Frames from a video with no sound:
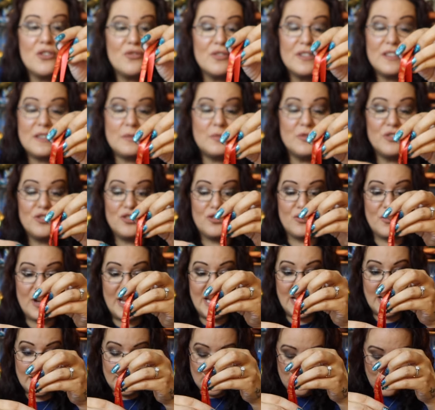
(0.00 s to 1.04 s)
Christmas
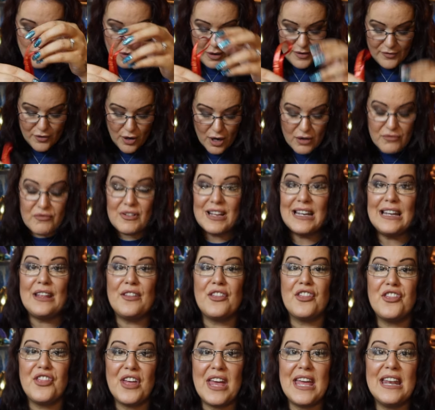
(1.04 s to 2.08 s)
tree, because you know I've got a really
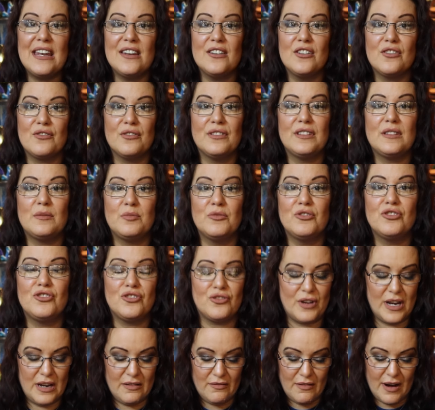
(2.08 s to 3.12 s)
thin Christmas
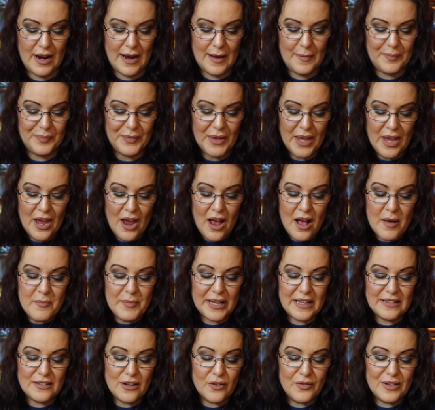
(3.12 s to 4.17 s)
tree, right?
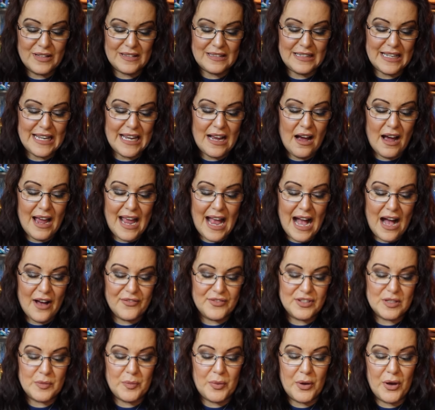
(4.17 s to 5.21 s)
Because obviously I
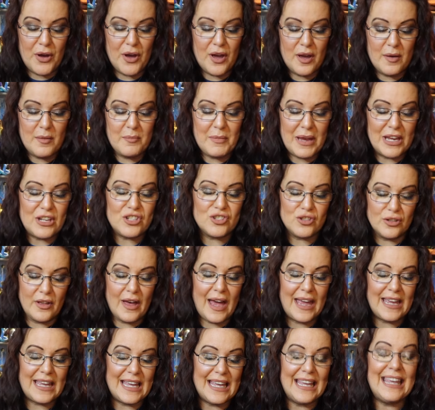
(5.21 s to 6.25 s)
have to make sure
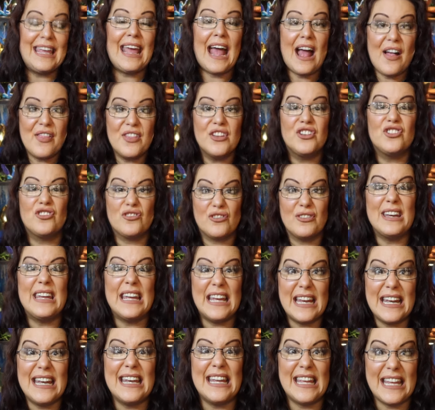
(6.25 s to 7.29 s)
that I can get the
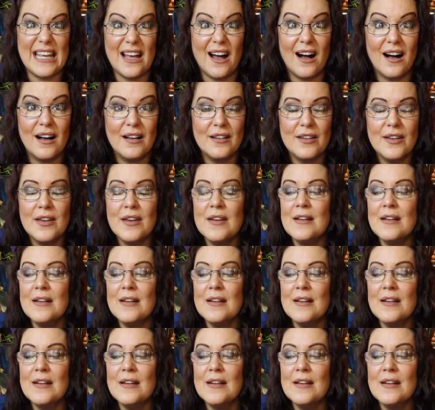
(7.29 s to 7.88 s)
tree in here.